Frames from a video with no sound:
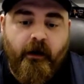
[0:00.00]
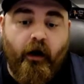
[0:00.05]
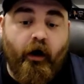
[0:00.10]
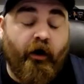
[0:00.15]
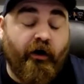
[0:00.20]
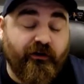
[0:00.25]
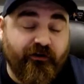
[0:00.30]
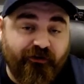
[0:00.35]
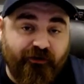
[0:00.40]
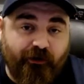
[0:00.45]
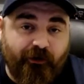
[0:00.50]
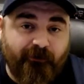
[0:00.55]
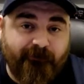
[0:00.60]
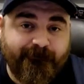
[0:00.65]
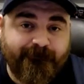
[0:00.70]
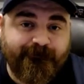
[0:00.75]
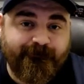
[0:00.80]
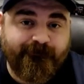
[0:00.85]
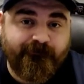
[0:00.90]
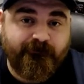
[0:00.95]
Also,
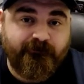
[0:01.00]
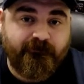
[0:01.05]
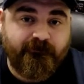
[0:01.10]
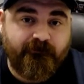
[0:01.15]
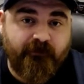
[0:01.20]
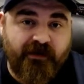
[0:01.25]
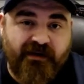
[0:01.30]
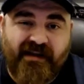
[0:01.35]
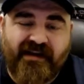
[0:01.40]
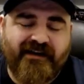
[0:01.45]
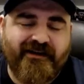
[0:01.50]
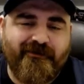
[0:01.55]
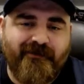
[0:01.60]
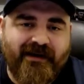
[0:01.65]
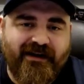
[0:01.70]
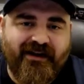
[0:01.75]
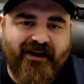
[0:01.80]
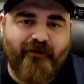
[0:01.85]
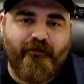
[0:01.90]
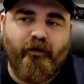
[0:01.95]
Nik
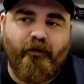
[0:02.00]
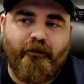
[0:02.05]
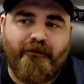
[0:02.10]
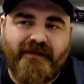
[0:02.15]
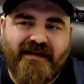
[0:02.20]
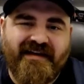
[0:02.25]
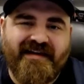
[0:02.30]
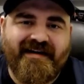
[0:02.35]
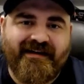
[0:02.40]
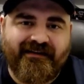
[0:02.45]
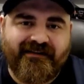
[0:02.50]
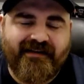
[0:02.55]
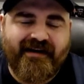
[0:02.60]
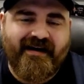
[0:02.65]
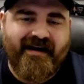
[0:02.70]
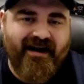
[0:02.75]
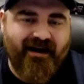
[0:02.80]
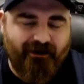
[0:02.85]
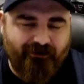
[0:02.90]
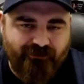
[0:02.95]
Khamenia will be in the
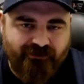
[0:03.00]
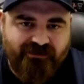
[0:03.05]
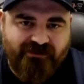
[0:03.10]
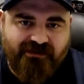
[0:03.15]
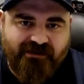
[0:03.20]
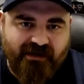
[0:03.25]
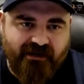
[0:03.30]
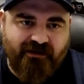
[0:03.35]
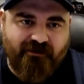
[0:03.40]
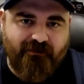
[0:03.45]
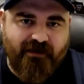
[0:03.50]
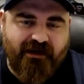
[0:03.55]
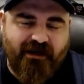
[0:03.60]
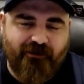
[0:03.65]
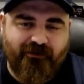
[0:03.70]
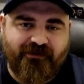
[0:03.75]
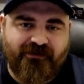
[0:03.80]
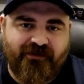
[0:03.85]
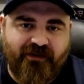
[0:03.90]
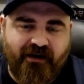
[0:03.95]
house. Nik Khamenia
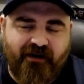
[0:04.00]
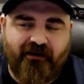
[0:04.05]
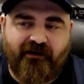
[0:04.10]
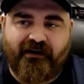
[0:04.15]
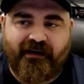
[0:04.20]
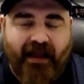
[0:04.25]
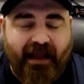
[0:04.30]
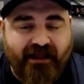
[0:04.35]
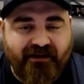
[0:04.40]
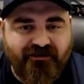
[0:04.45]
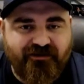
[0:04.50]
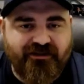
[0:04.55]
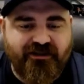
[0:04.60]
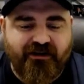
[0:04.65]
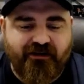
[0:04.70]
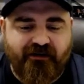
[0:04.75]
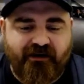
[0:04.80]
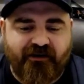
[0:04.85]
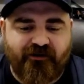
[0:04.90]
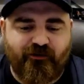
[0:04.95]
was there last
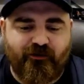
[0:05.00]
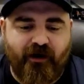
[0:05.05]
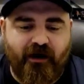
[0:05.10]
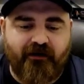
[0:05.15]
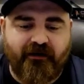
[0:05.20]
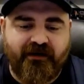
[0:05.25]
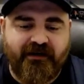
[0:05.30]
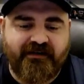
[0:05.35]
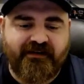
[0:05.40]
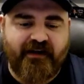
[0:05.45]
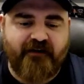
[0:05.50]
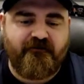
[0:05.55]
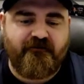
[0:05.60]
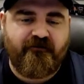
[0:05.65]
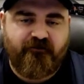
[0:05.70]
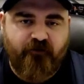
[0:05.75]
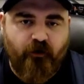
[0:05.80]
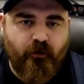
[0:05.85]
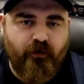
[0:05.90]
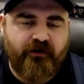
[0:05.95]
year as well. He is a
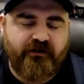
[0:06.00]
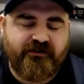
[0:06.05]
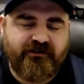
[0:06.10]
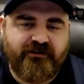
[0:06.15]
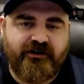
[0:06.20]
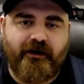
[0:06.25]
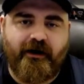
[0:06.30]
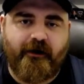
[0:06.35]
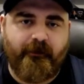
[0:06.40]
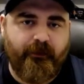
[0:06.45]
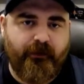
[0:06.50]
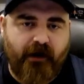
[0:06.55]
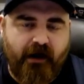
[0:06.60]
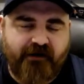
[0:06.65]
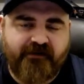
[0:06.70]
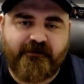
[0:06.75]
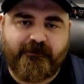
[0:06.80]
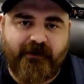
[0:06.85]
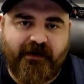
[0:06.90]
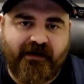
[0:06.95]
four star
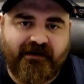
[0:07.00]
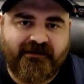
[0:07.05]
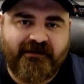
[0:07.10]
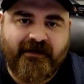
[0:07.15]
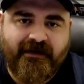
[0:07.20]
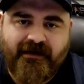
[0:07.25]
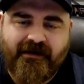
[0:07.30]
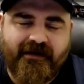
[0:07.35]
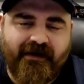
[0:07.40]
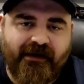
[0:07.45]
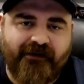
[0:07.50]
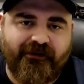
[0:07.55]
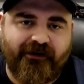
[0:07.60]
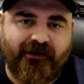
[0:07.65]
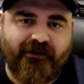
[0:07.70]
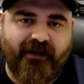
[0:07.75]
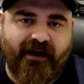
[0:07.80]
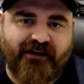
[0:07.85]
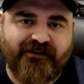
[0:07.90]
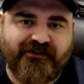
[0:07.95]
prospect in the
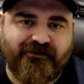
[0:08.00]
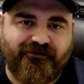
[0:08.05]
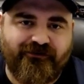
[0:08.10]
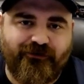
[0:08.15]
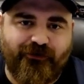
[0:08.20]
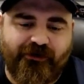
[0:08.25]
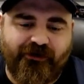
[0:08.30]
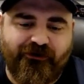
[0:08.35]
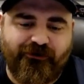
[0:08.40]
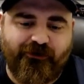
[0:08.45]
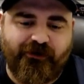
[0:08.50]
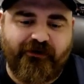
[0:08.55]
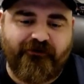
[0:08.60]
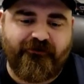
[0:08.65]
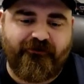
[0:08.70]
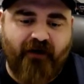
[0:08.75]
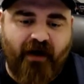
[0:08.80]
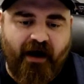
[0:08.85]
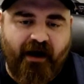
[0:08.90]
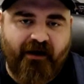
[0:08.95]
class of
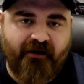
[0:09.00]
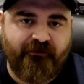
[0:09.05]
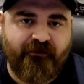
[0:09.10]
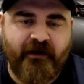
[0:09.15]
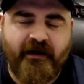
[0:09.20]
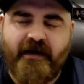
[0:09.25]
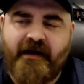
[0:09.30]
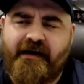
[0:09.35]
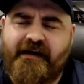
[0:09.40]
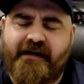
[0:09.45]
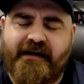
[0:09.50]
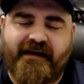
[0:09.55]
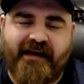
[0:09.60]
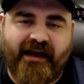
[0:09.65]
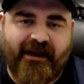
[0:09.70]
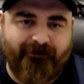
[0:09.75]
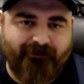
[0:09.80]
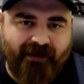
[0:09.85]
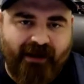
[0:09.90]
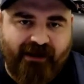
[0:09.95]
2025. He
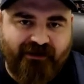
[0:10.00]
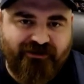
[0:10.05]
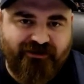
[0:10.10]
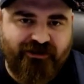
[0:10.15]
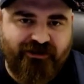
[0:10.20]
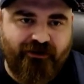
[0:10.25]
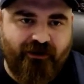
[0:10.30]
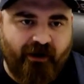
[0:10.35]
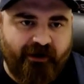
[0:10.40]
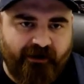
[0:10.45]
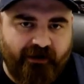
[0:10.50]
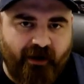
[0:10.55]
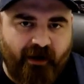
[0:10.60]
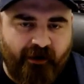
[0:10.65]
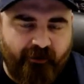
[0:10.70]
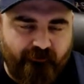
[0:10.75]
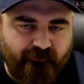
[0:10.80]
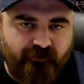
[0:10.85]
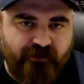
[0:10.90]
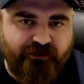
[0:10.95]
came last year on an
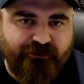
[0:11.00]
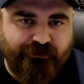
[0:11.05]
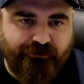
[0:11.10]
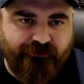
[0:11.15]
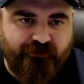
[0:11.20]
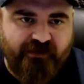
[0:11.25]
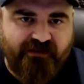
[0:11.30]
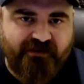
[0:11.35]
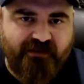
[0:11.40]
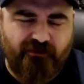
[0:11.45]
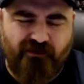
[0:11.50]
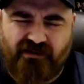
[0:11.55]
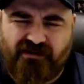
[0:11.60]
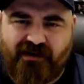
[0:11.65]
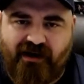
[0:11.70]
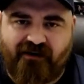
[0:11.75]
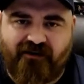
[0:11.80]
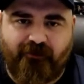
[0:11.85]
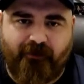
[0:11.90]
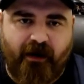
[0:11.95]
unofficial visit. We
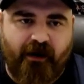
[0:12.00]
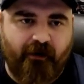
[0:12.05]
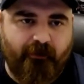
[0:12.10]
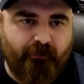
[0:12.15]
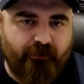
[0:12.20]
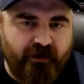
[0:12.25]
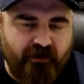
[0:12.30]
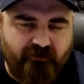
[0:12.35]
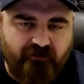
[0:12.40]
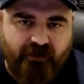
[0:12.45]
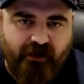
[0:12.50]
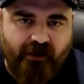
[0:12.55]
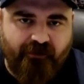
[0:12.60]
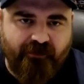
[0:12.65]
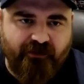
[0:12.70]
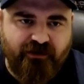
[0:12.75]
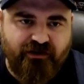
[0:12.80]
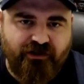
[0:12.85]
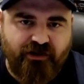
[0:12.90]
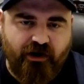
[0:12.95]
talked about it briefly on
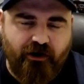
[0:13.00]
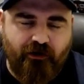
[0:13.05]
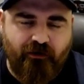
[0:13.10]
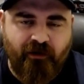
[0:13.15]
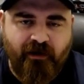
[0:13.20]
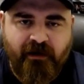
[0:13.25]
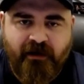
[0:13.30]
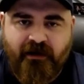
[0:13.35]
the show.